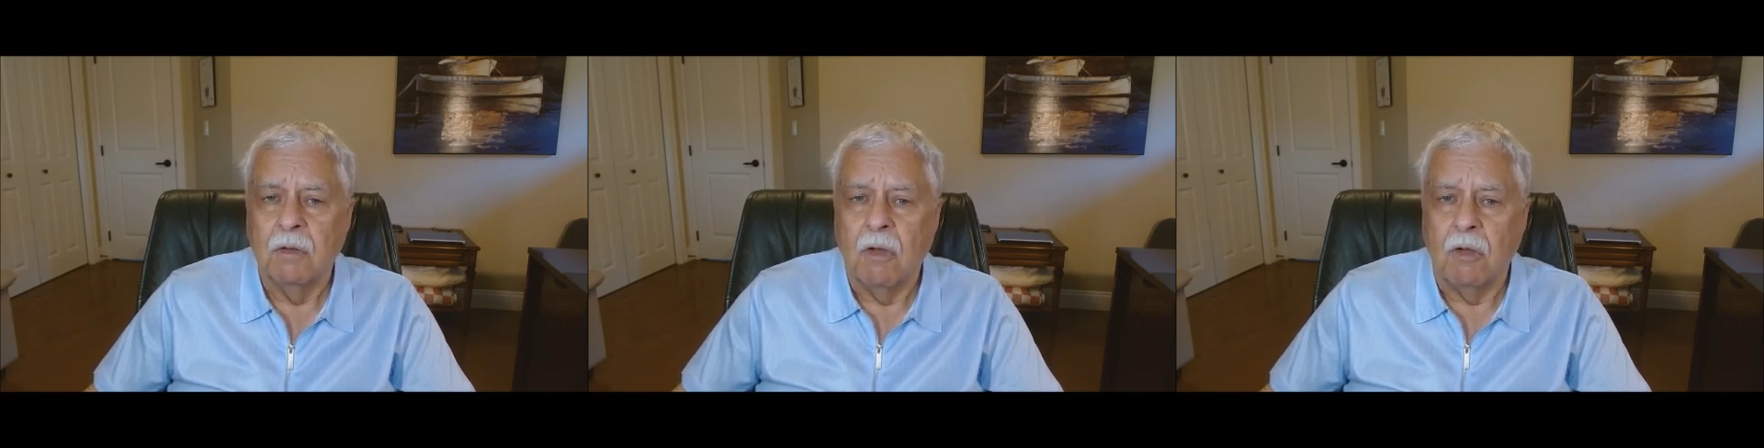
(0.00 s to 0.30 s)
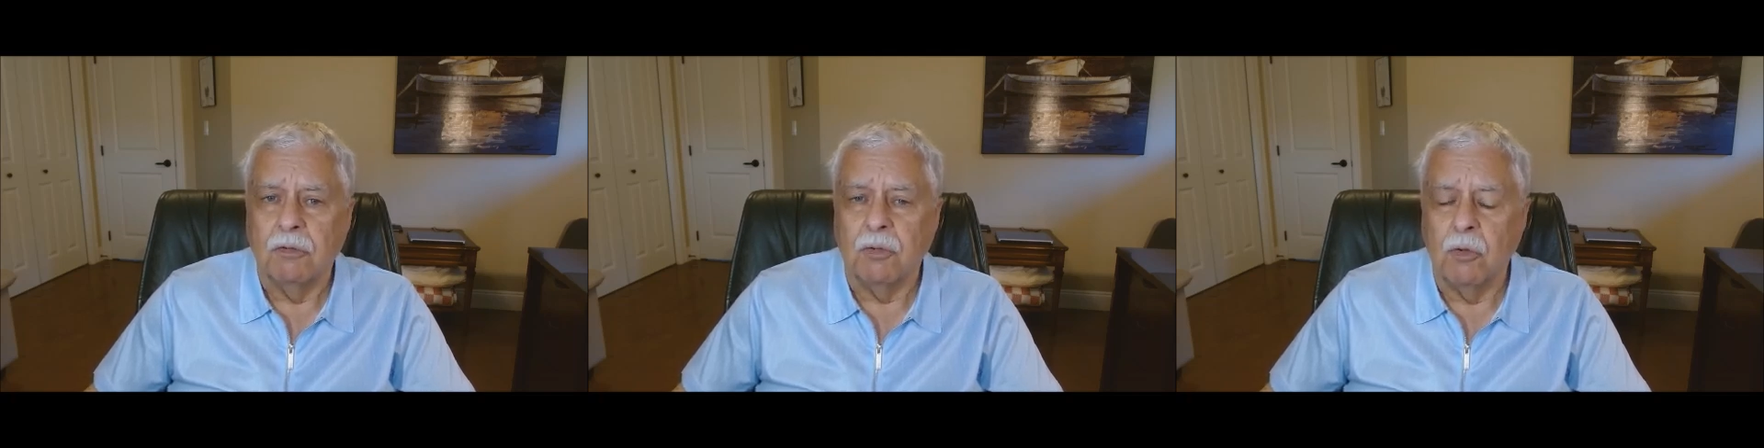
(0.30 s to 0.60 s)

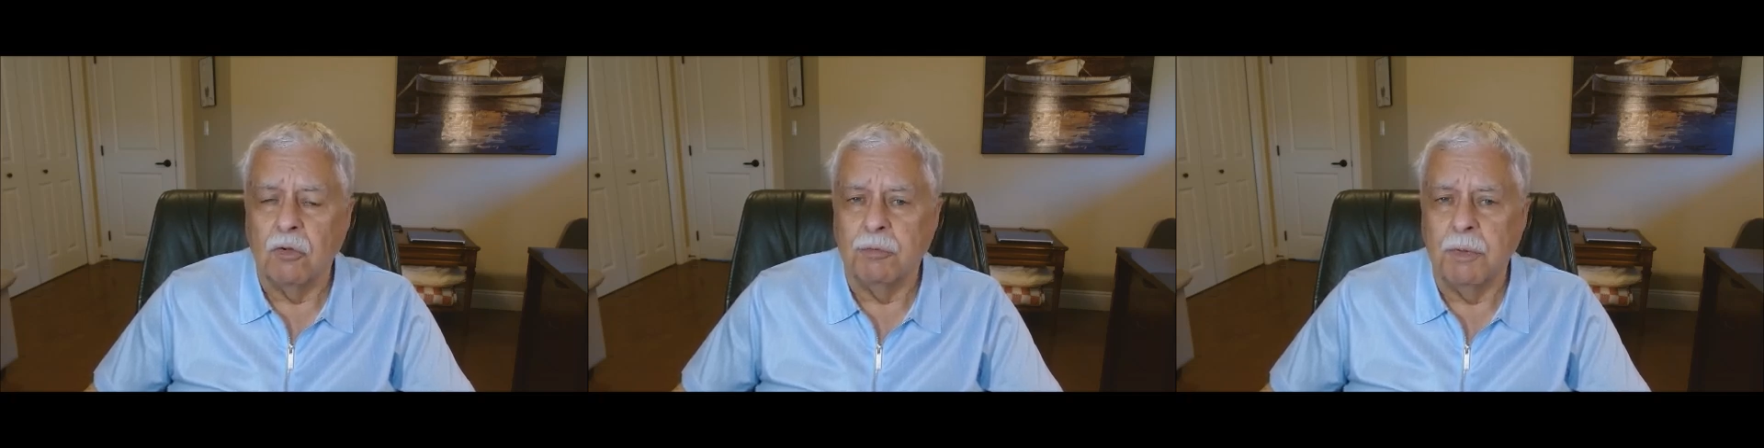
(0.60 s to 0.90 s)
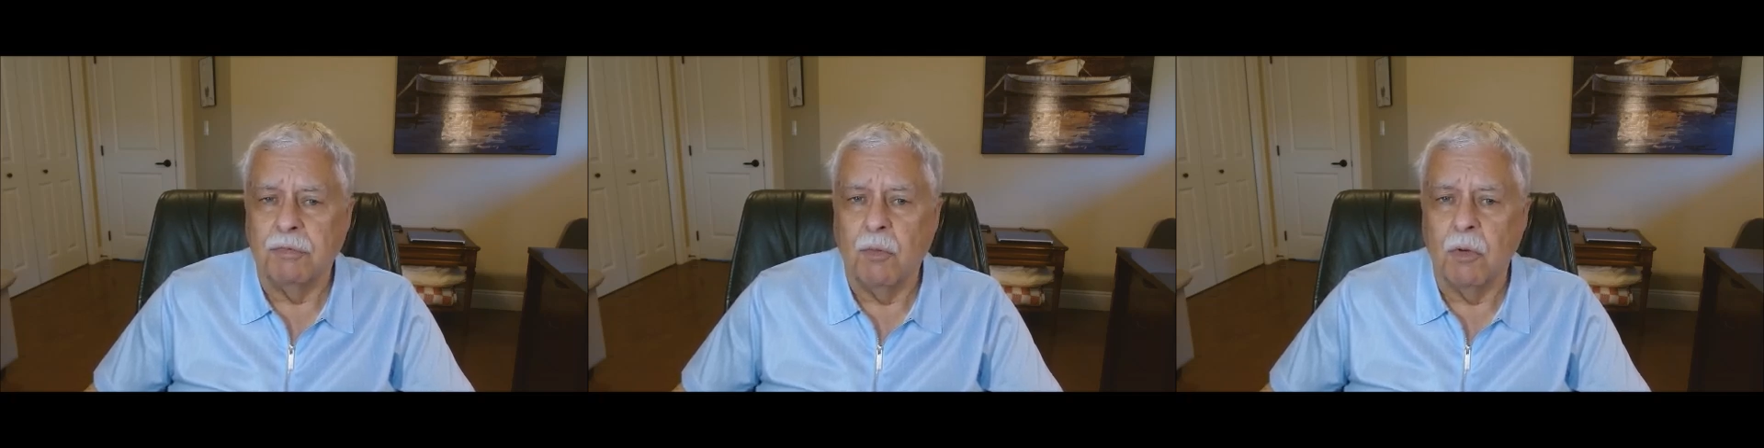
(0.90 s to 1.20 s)
All souls,
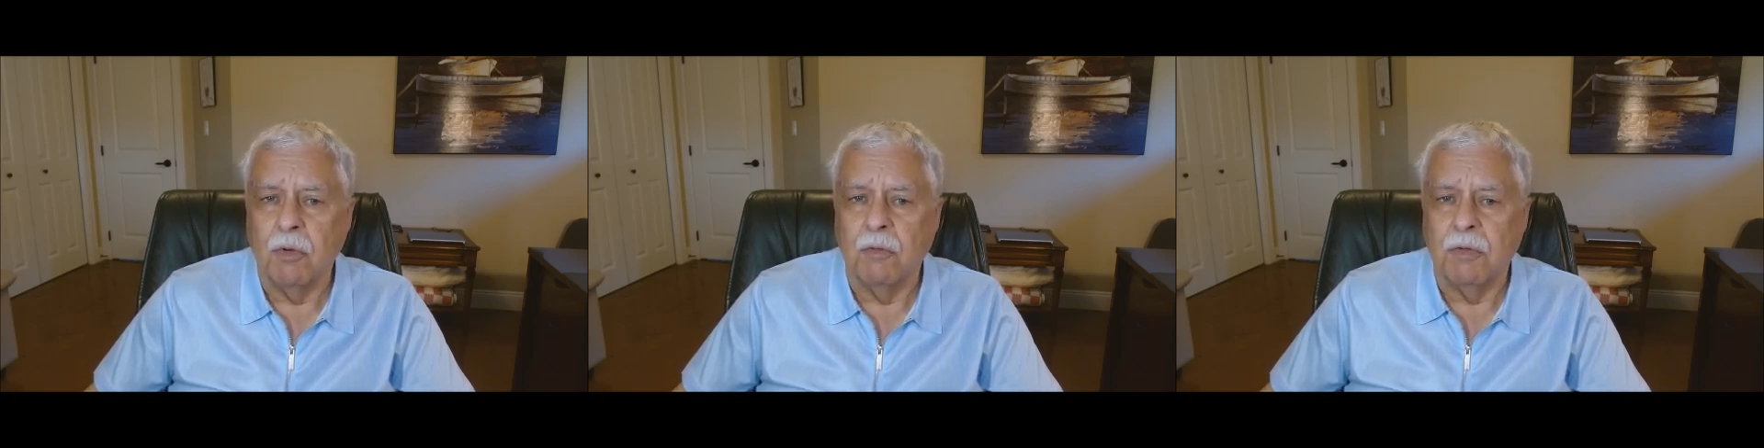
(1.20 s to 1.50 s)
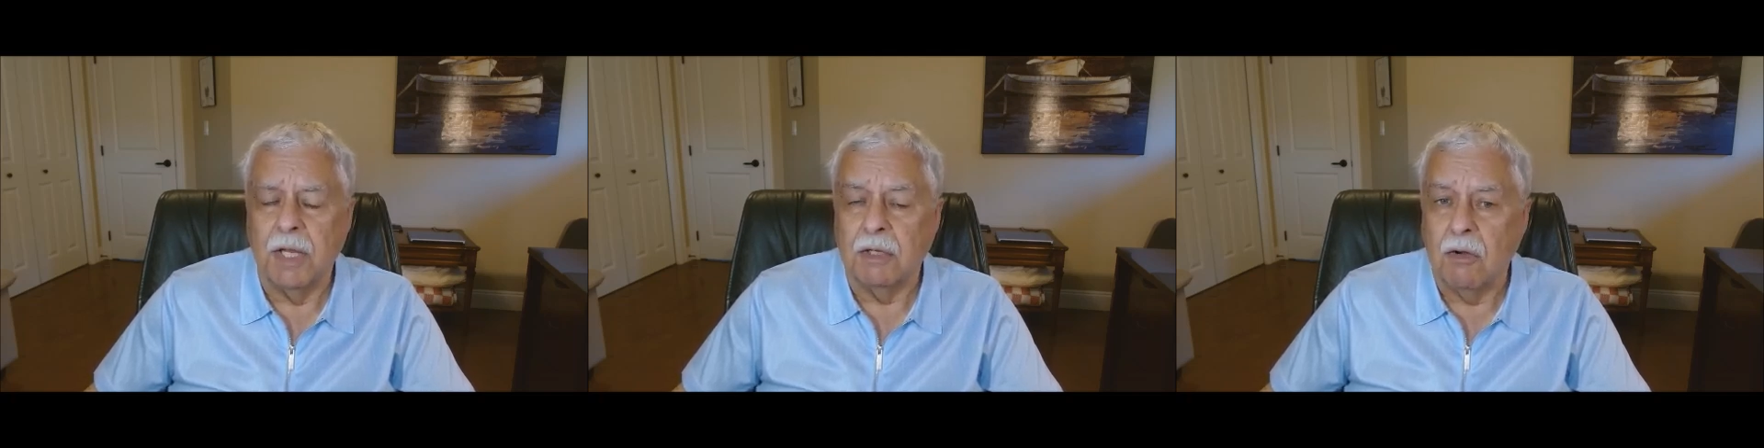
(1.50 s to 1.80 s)
before
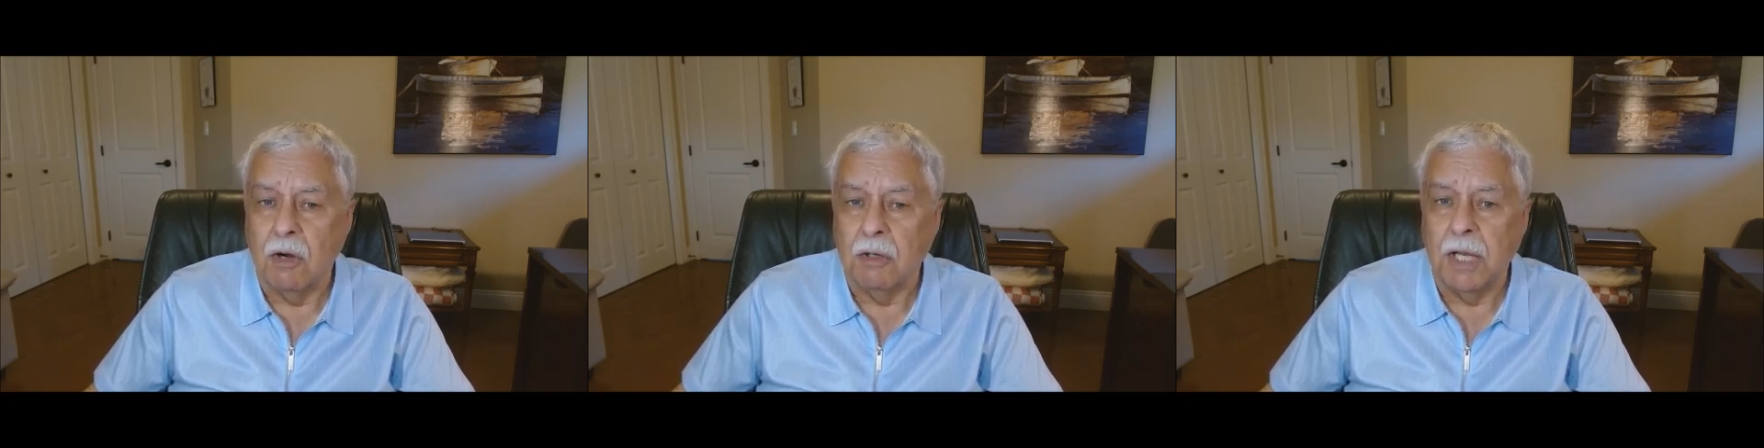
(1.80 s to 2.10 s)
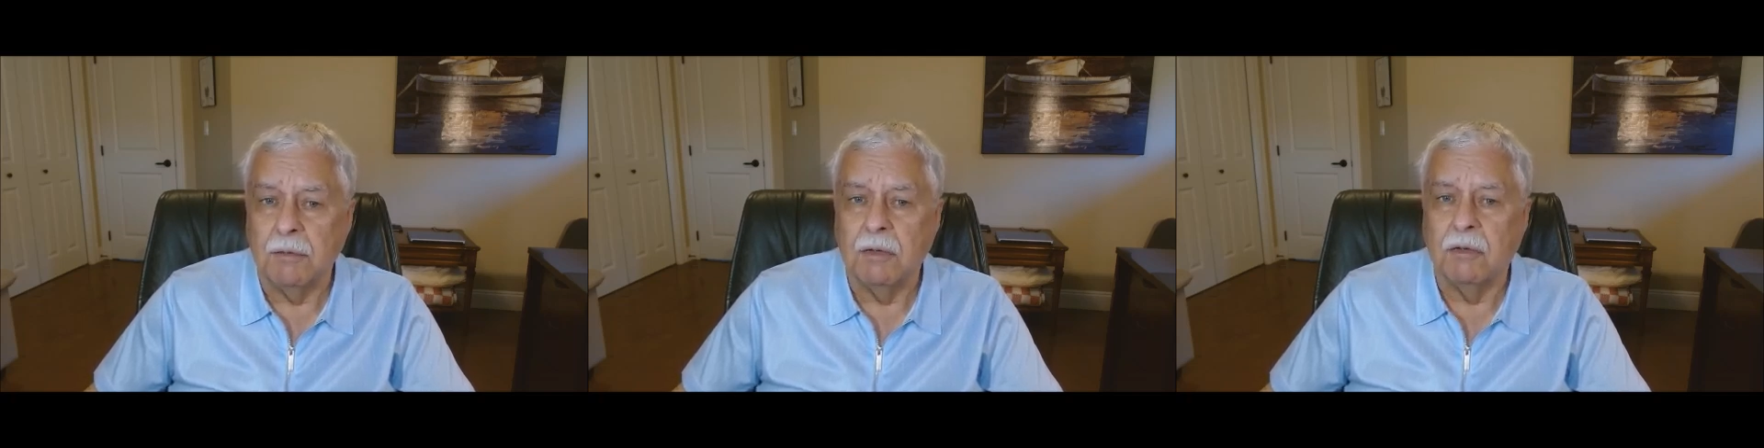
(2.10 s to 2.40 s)
they
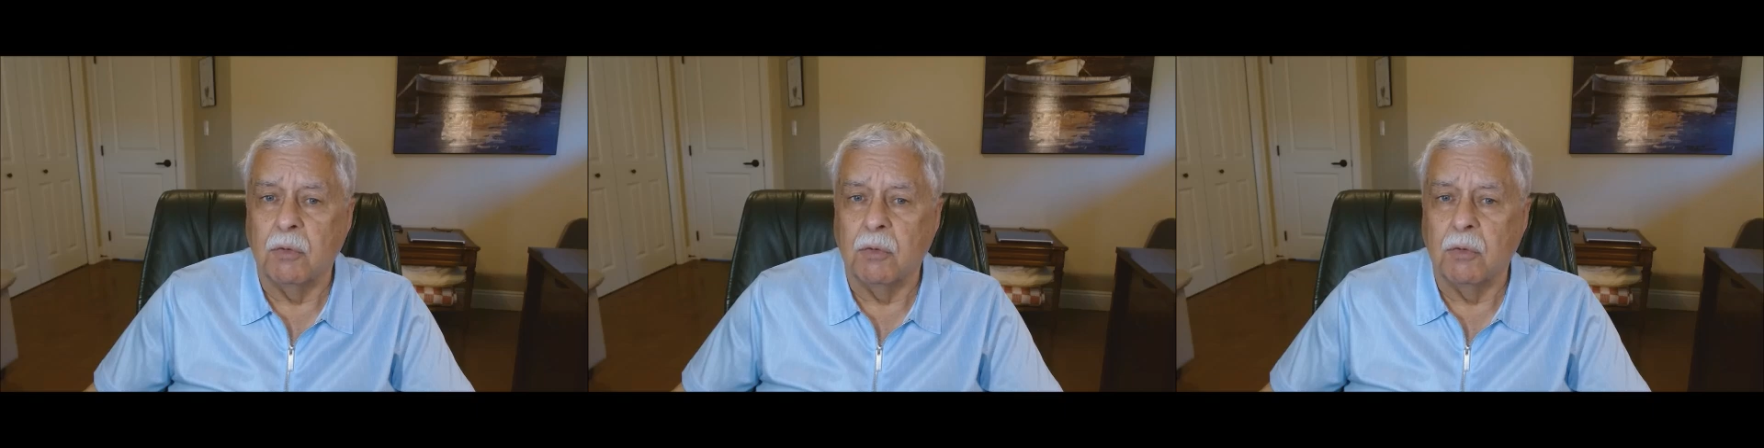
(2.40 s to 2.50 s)
incarnate,